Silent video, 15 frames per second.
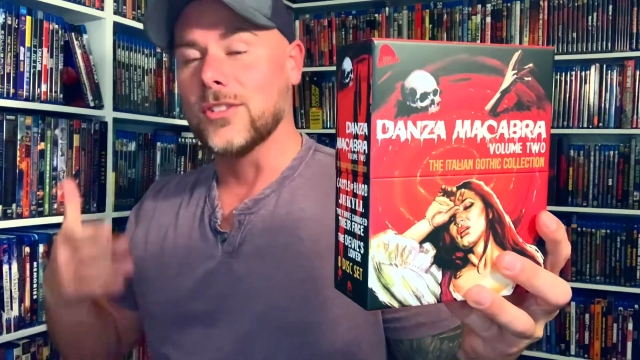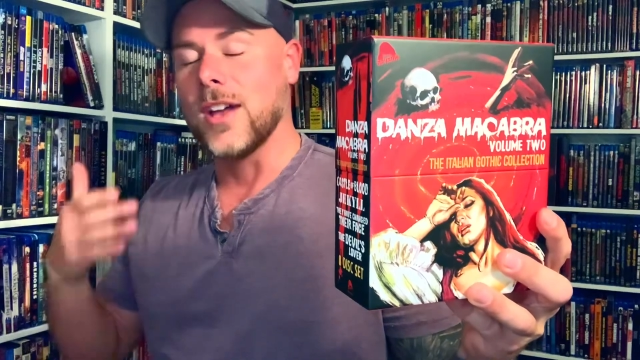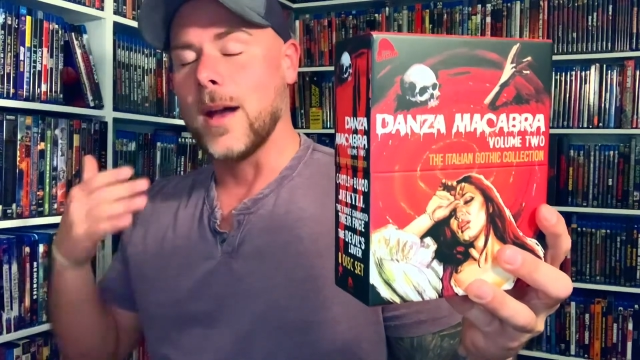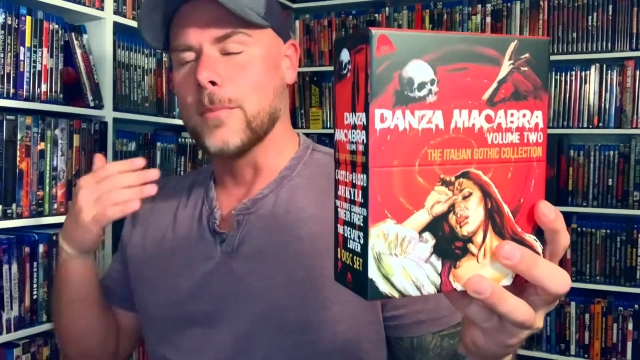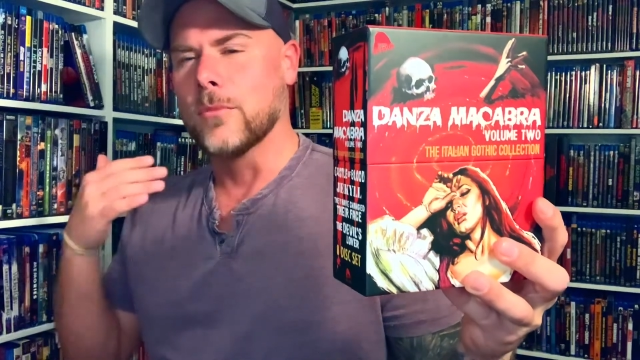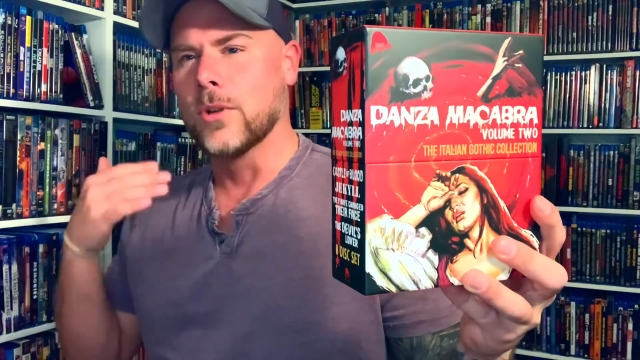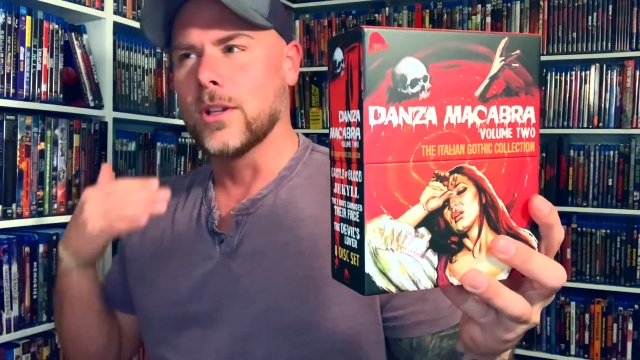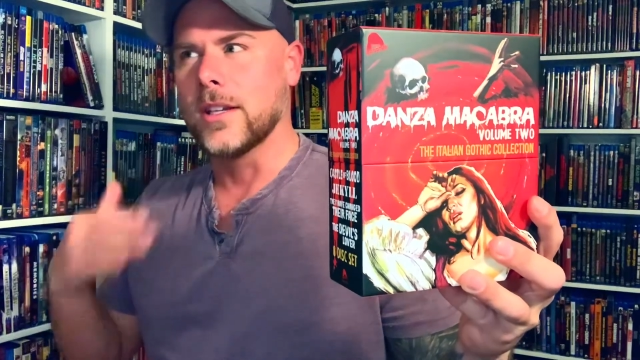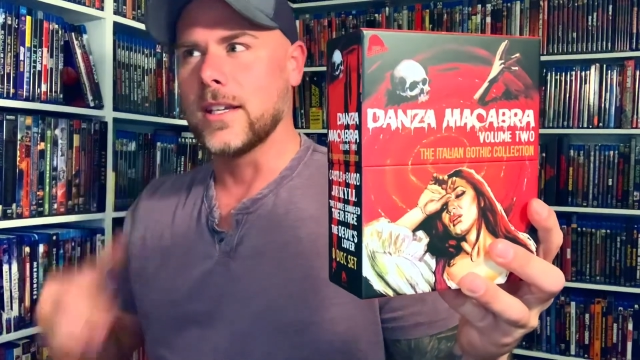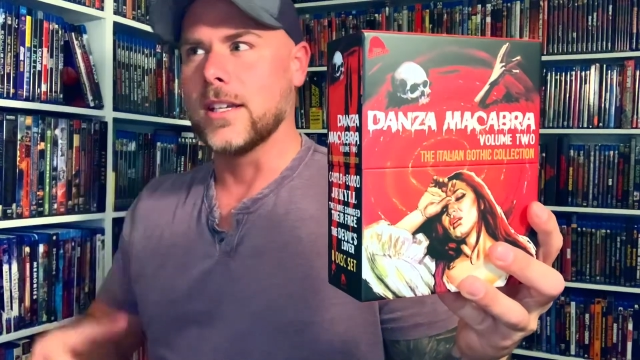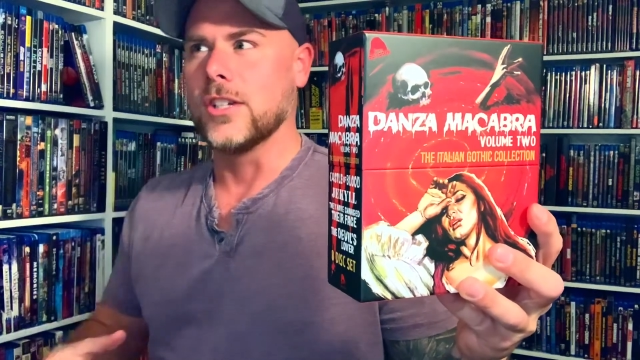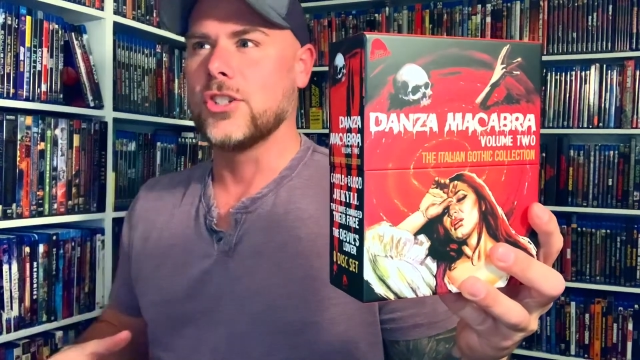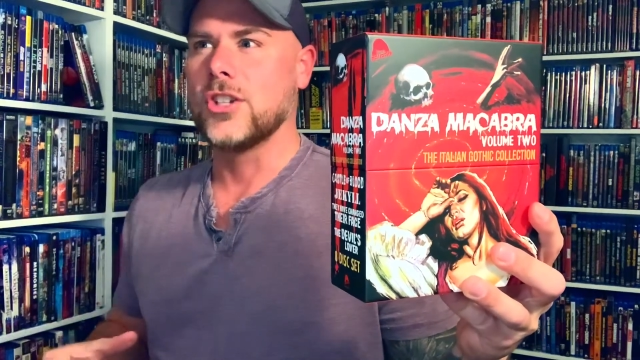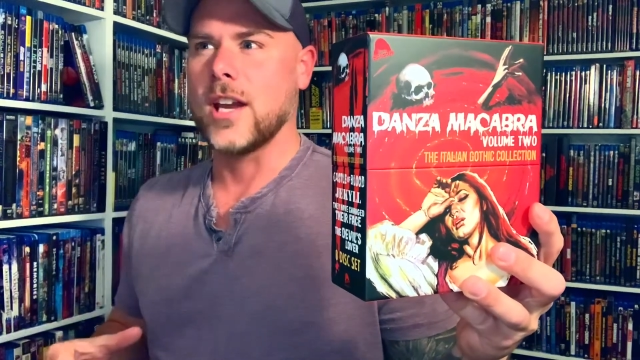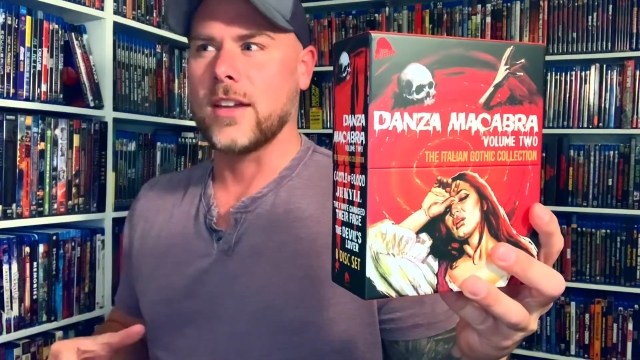I'm really going
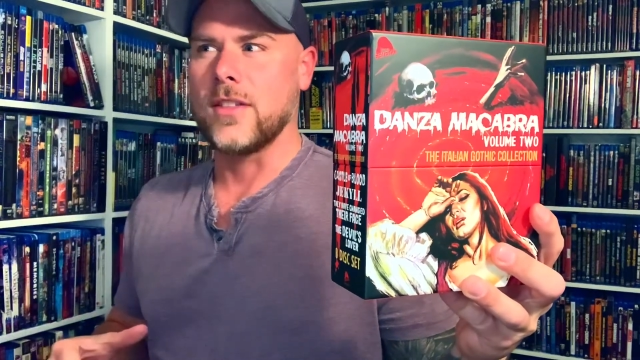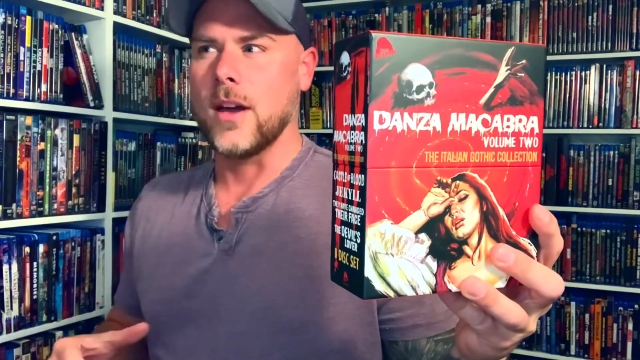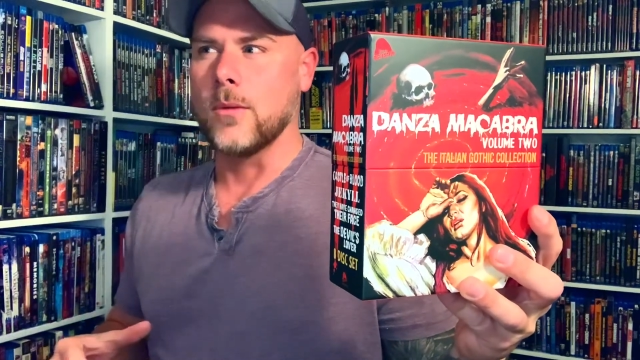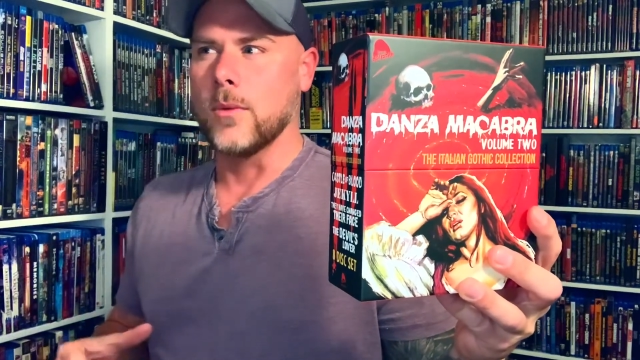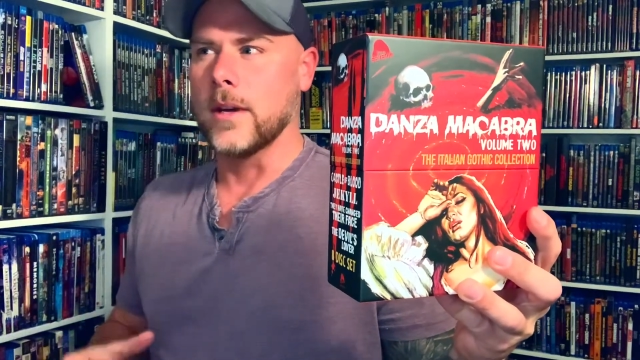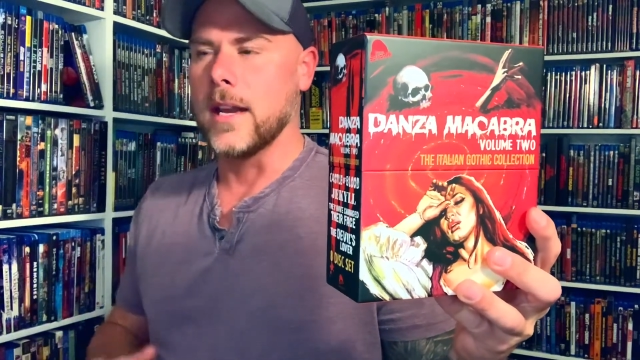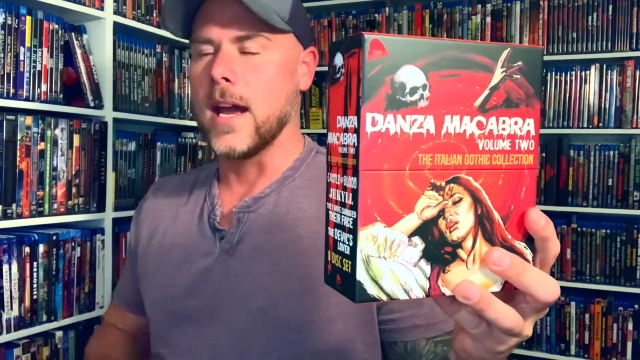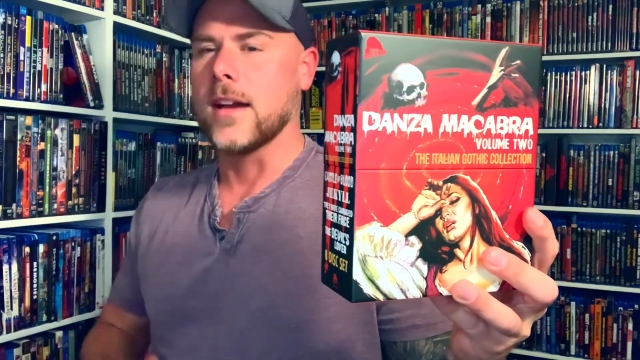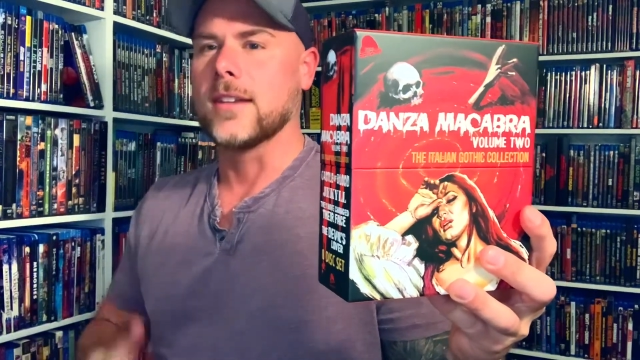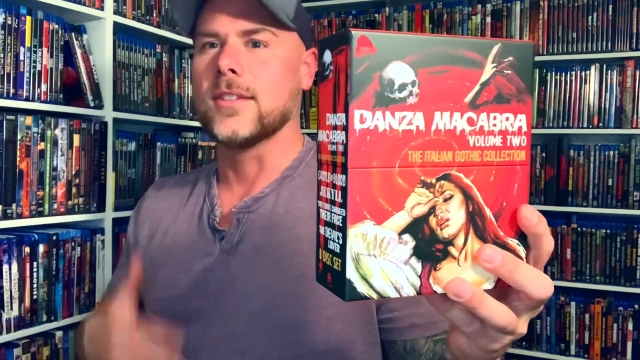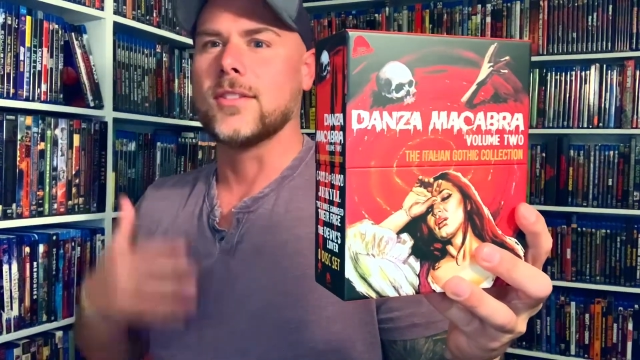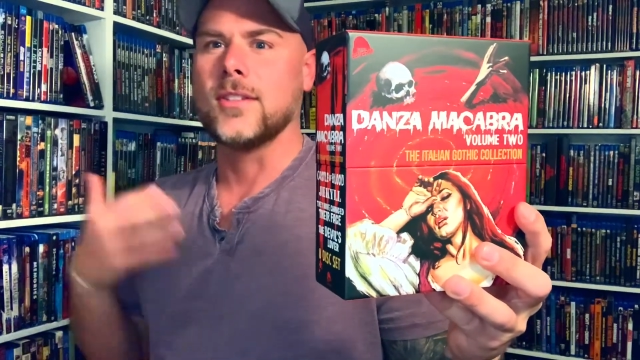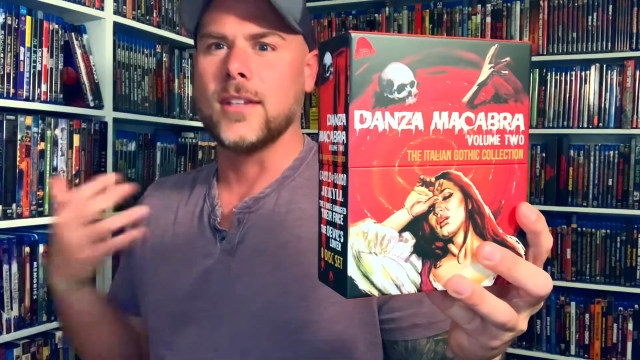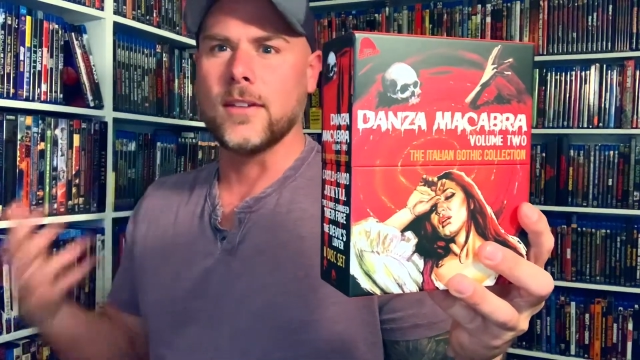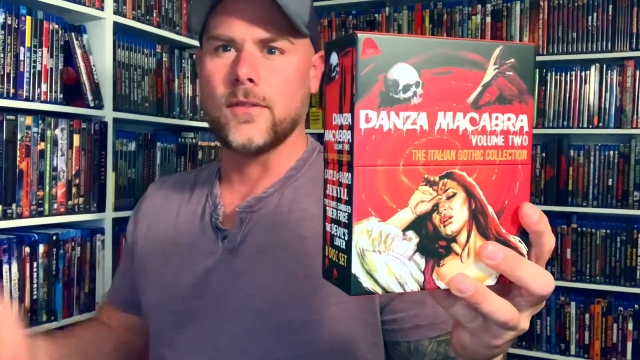to check that one out to
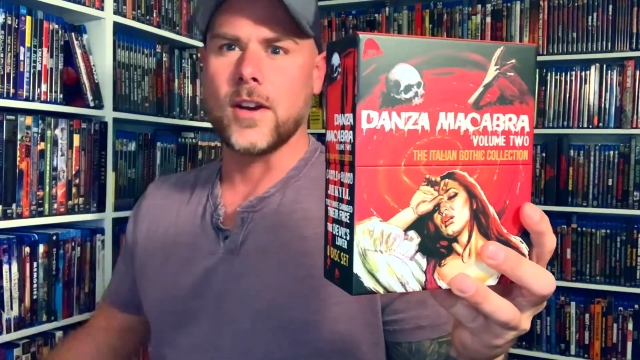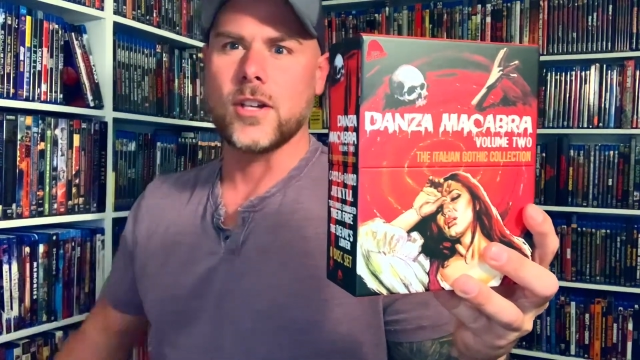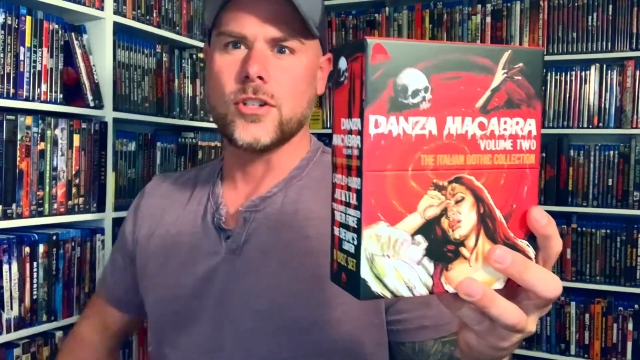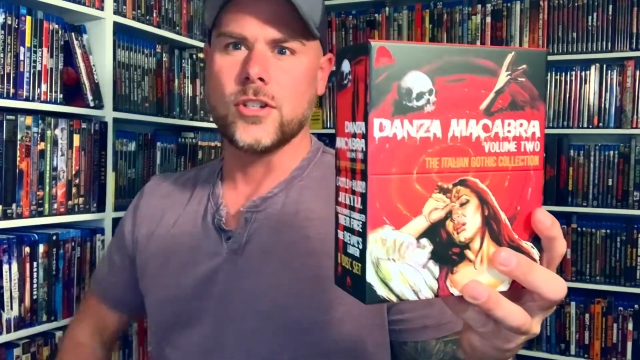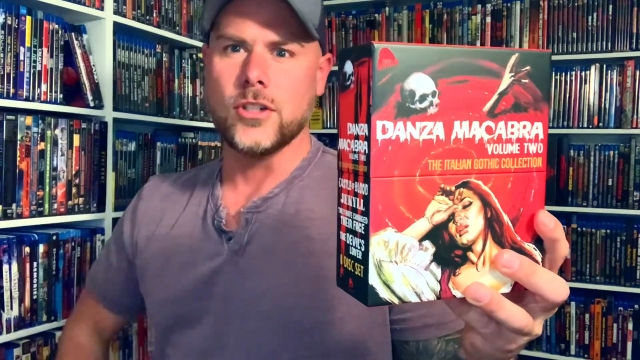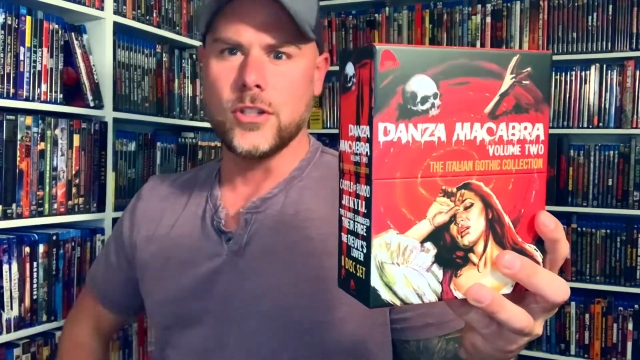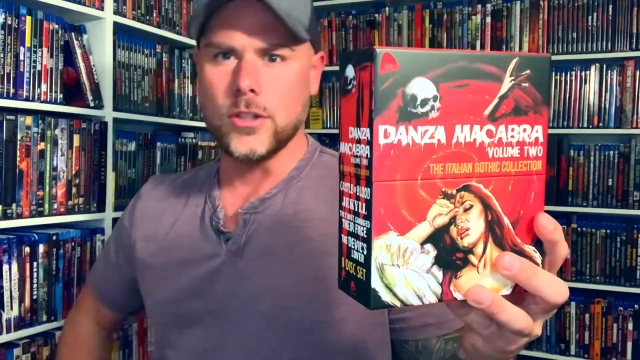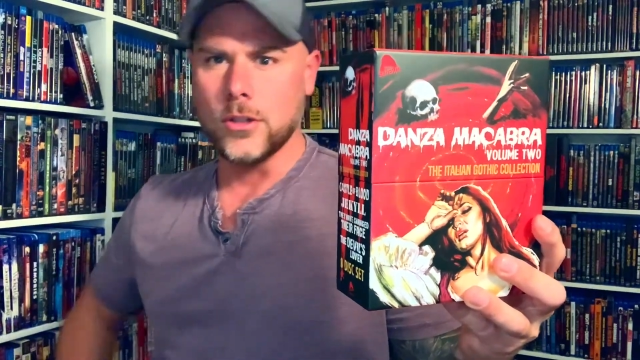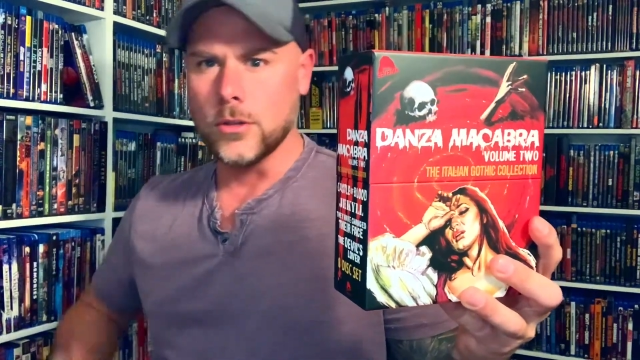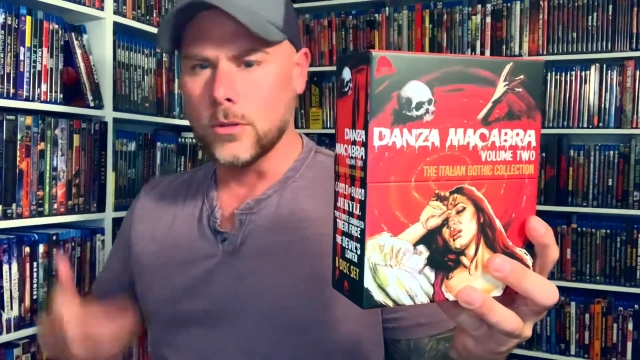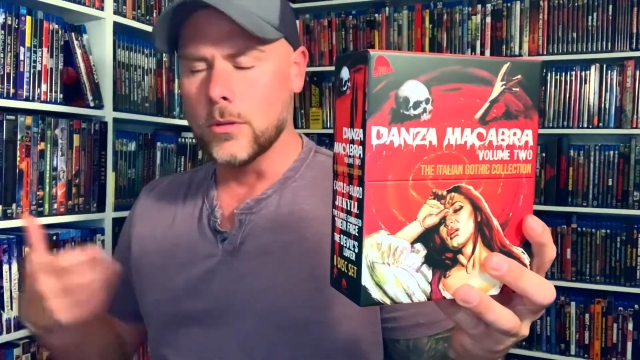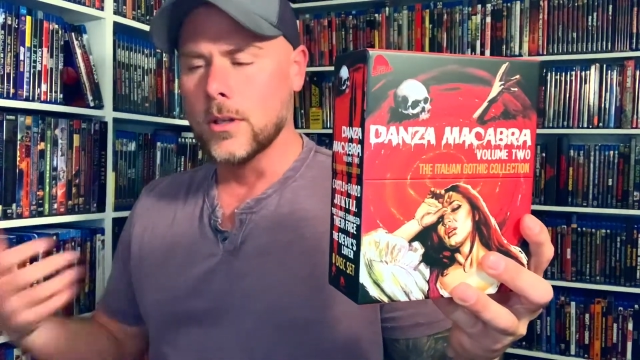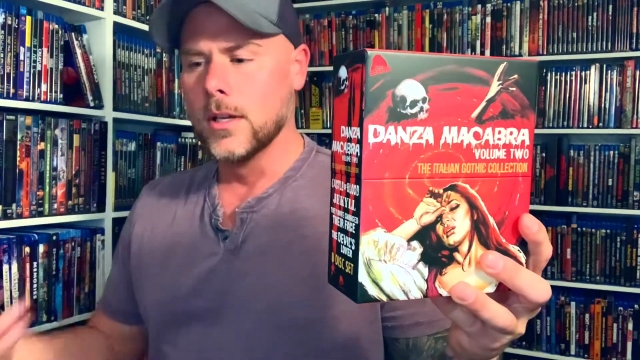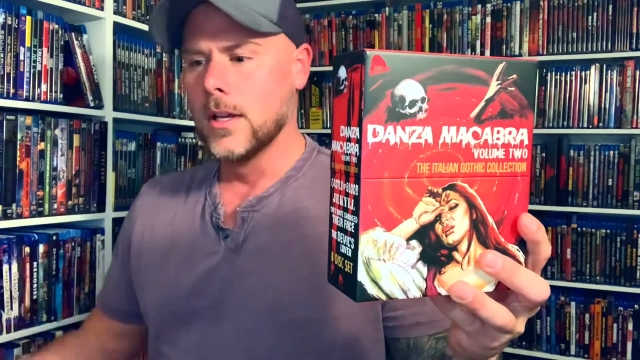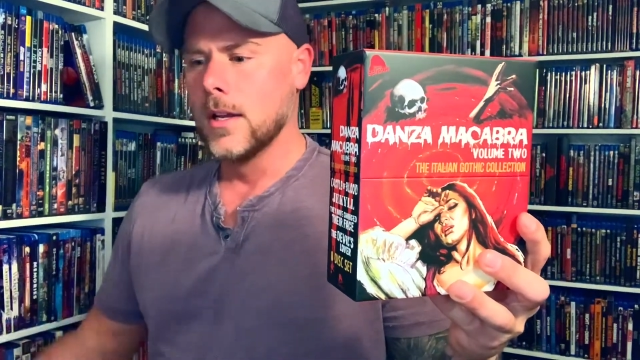see if I should do